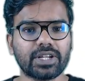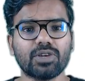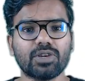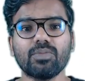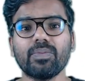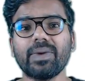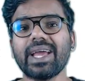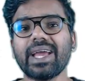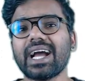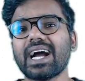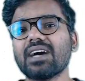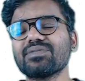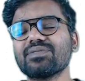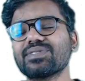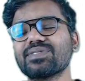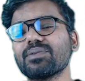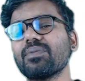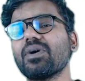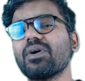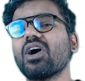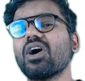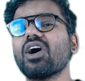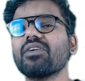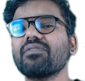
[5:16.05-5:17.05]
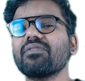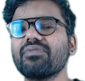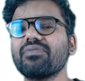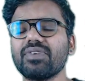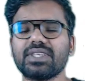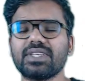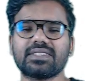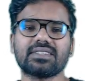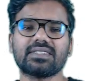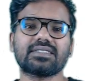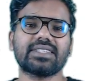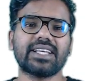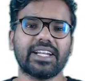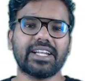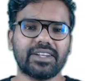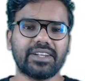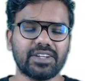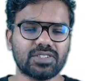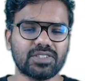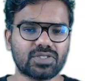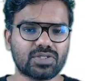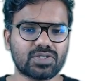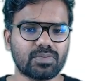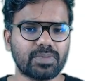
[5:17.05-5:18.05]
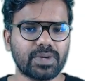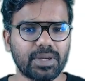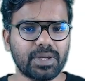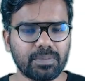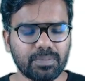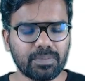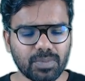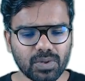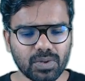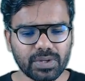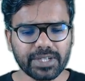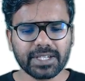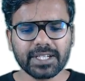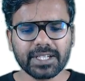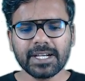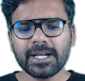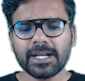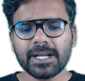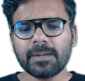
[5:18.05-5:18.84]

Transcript: You may have some hot fixes that needs to be imported.